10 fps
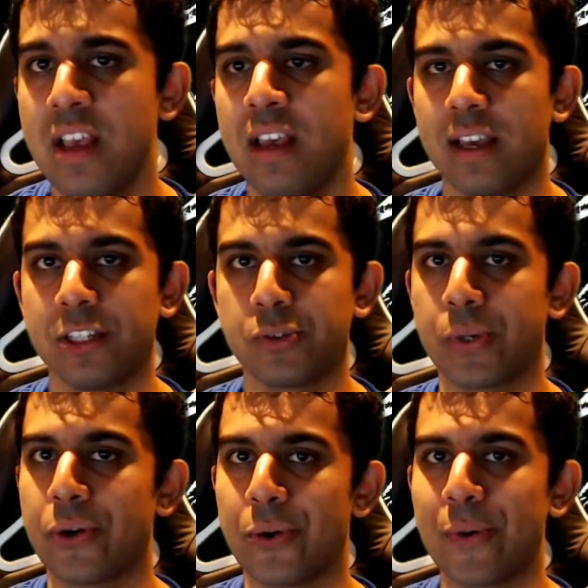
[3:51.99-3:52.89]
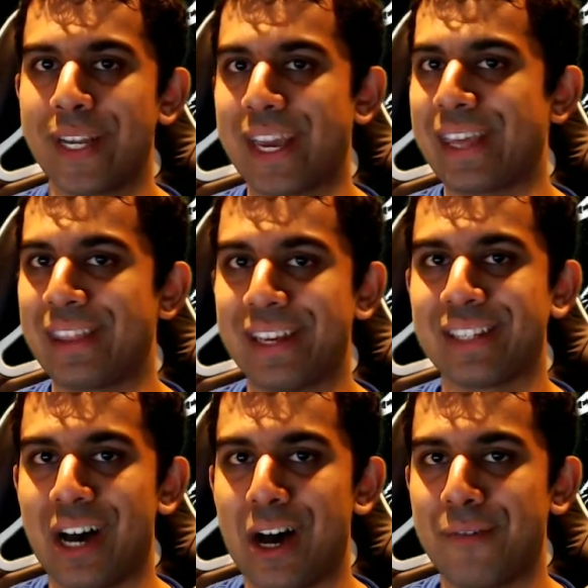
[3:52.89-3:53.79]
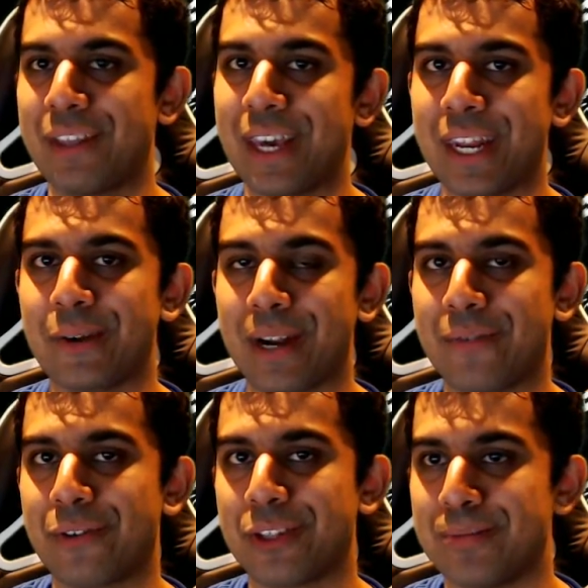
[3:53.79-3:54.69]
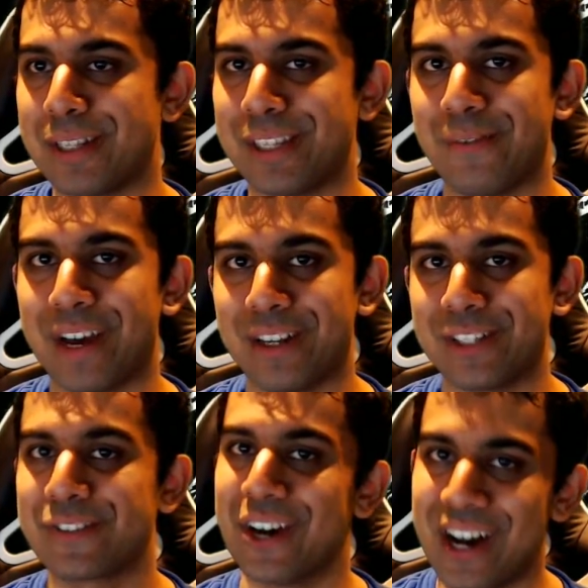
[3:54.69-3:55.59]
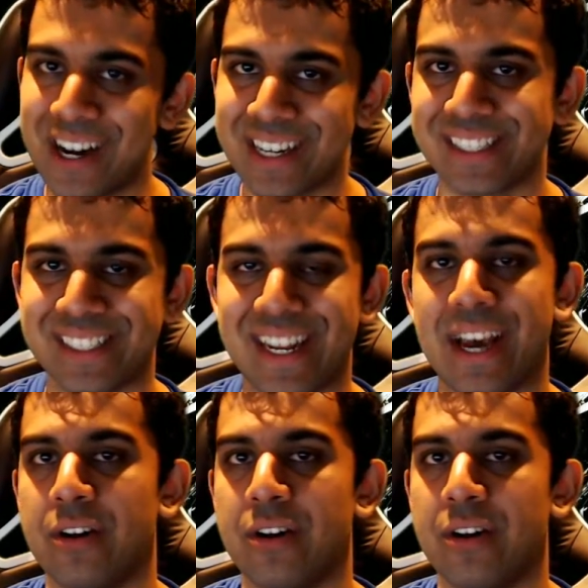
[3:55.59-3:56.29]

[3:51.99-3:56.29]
as we're already kicking things off and getting ready for those monthly finals for August now.